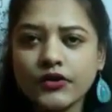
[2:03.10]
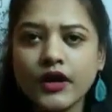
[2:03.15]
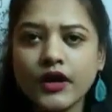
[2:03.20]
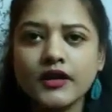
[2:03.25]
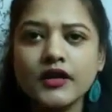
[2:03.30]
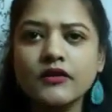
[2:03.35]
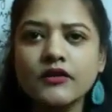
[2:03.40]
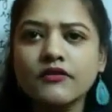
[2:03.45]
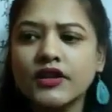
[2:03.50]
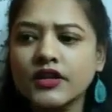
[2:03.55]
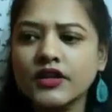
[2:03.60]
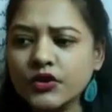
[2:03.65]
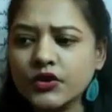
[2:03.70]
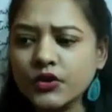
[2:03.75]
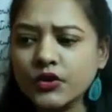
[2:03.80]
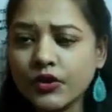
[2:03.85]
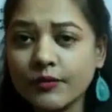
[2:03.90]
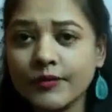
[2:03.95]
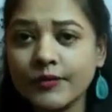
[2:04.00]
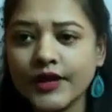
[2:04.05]
whether you're
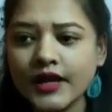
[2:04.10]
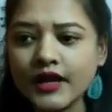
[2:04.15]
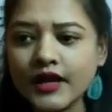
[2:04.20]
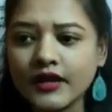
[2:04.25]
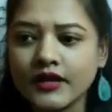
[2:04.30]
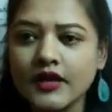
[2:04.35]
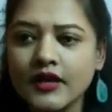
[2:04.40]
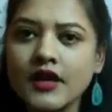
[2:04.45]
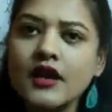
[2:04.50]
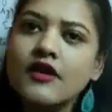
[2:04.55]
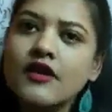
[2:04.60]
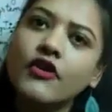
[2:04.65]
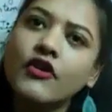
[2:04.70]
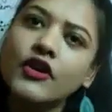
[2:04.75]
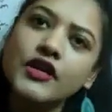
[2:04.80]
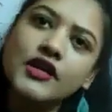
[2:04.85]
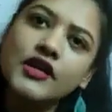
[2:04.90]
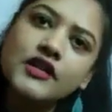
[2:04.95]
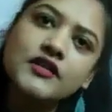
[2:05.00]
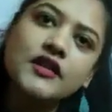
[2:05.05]
running, whether you're
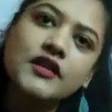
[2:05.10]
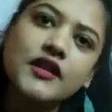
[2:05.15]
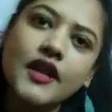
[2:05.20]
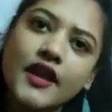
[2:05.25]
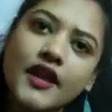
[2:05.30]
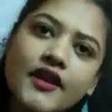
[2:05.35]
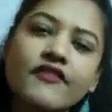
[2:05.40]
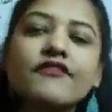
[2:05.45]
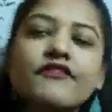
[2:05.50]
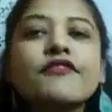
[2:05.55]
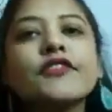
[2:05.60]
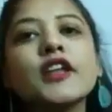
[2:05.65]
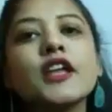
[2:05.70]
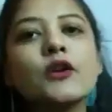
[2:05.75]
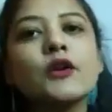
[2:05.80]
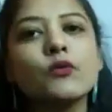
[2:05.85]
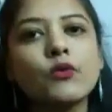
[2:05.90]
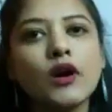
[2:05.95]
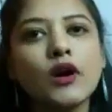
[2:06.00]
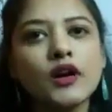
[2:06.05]
playing. For each and
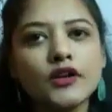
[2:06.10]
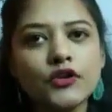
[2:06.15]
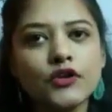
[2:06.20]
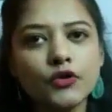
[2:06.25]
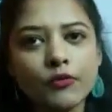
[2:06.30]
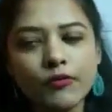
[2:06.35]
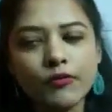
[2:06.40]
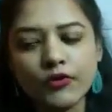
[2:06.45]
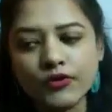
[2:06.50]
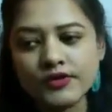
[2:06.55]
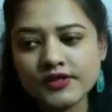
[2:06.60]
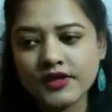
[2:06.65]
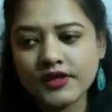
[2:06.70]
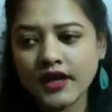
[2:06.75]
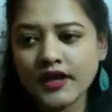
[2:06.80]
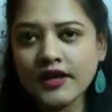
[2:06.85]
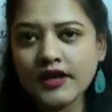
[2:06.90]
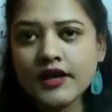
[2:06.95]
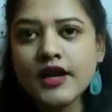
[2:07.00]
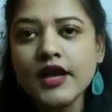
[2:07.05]
every work, your
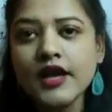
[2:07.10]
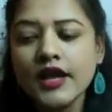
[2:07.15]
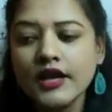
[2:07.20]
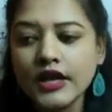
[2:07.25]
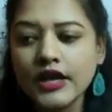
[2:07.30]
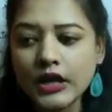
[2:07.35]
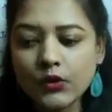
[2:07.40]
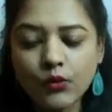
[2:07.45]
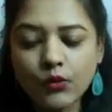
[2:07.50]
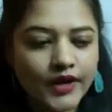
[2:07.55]
bones are